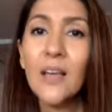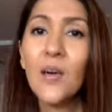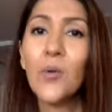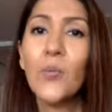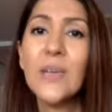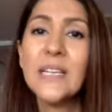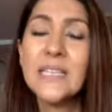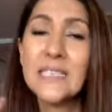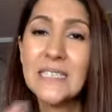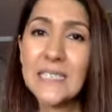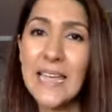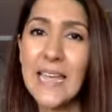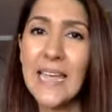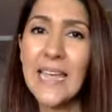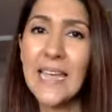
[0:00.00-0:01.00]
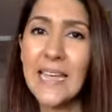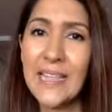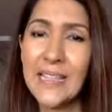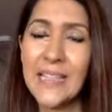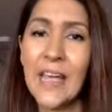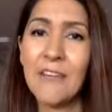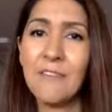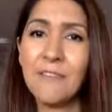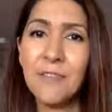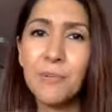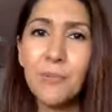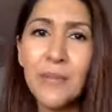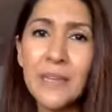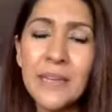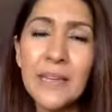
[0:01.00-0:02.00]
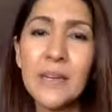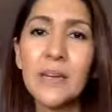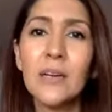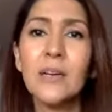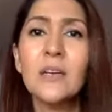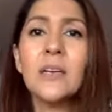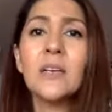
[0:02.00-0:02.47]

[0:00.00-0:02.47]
we stay in that familiar